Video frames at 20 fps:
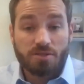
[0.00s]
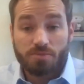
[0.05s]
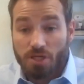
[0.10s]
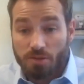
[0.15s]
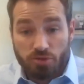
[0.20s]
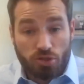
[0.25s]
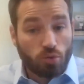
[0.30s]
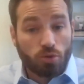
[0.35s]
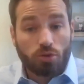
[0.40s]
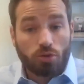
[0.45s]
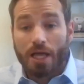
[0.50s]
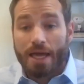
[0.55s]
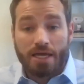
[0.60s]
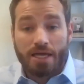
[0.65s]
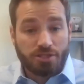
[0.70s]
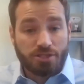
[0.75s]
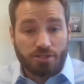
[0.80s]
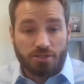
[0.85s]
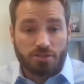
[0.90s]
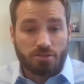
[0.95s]
sometimes are real
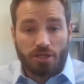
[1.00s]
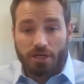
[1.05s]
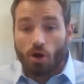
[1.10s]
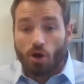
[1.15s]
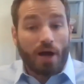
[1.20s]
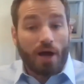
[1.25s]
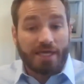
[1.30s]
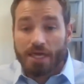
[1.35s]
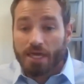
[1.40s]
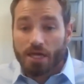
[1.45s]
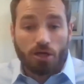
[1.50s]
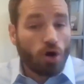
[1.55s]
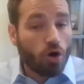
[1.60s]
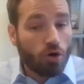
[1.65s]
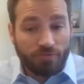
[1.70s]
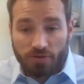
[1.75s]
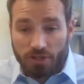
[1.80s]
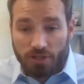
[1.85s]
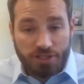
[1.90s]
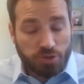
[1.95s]
anxious. They're like, oh, I can't go
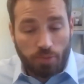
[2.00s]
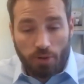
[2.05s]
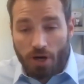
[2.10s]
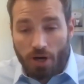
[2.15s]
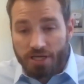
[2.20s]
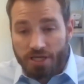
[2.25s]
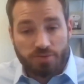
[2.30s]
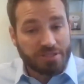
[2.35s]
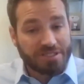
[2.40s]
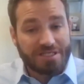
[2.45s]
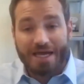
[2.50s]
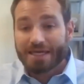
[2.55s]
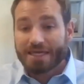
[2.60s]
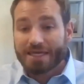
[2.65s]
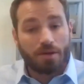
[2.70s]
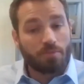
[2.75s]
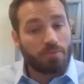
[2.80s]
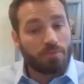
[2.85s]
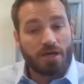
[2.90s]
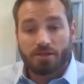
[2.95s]
over list price because I
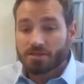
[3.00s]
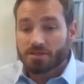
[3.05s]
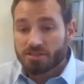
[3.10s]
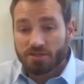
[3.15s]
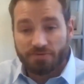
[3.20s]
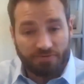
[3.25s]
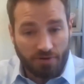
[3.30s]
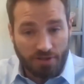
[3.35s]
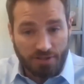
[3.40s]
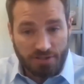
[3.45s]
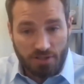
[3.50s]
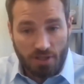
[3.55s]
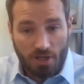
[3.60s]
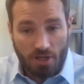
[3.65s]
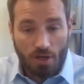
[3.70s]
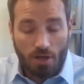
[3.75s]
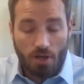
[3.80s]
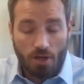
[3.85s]
can't pay the difference.